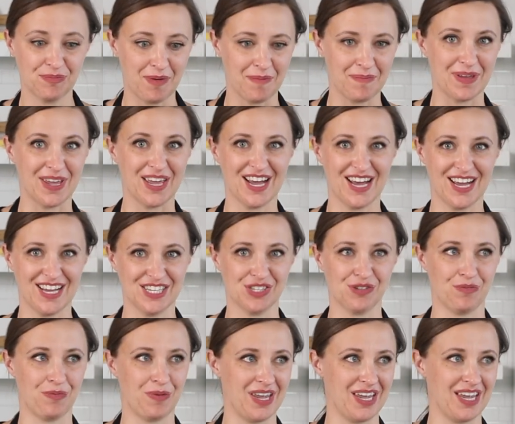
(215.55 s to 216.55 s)
but because
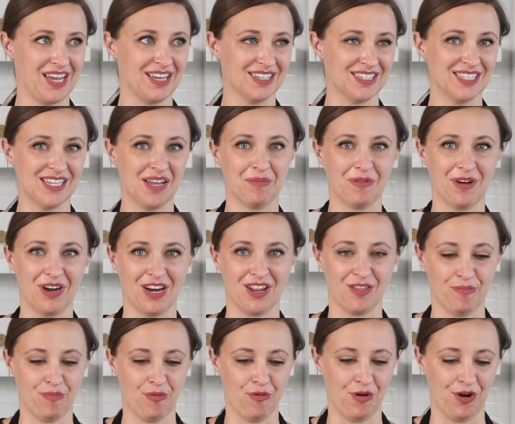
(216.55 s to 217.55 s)
we separated
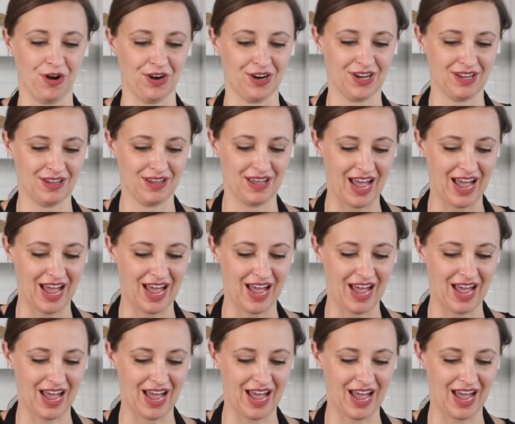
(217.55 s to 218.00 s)
the pork